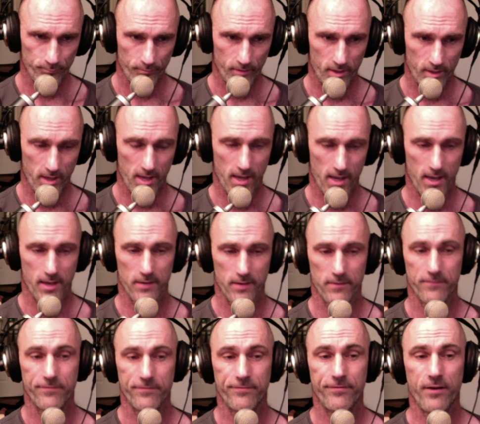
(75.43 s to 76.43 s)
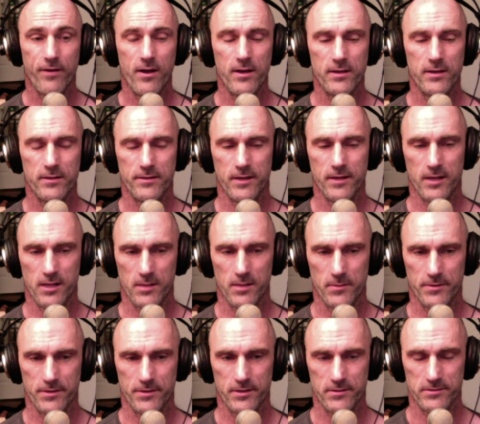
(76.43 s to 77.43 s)
and finding the
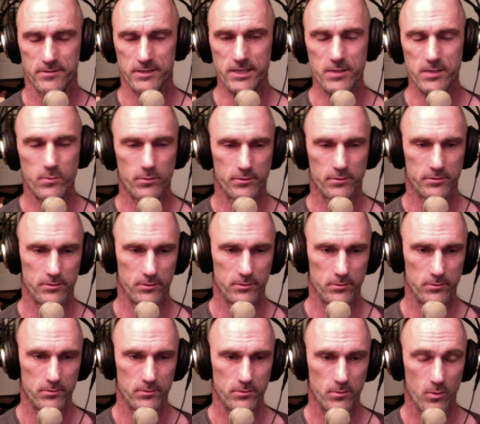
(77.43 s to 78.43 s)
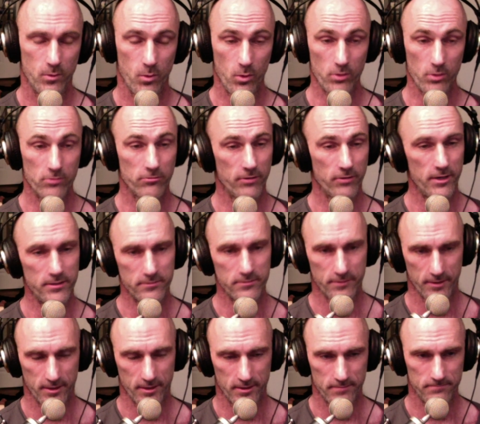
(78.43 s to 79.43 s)
element that is equal to or greater
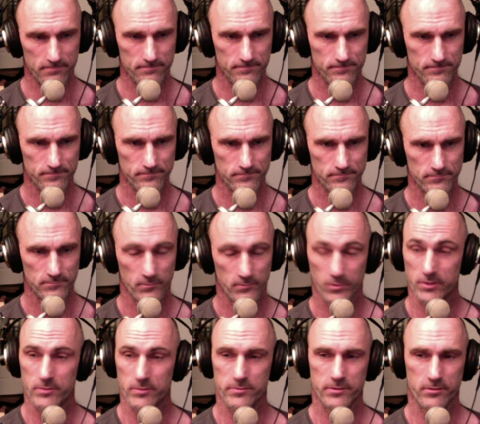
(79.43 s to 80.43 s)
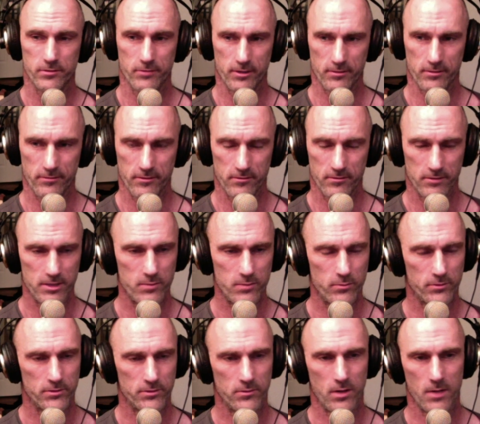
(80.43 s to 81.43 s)
than, we can use the greater than or equal
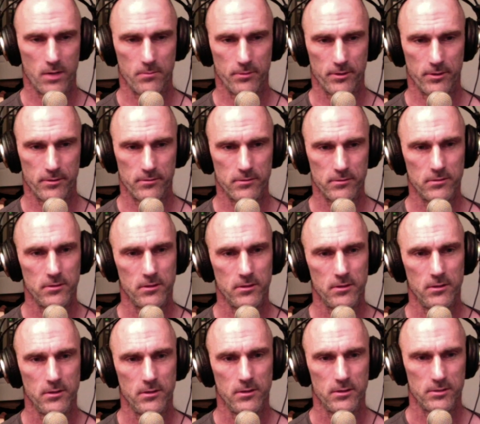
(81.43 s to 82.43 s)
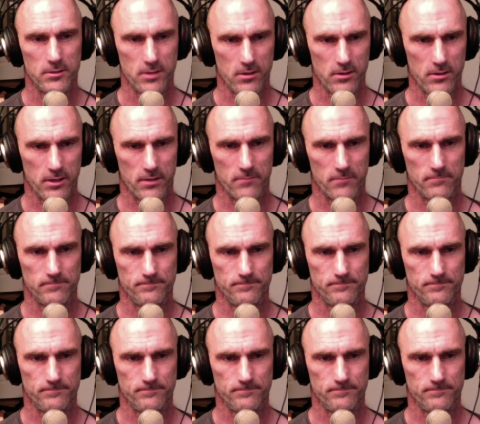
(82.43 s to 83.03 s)
to operator, target,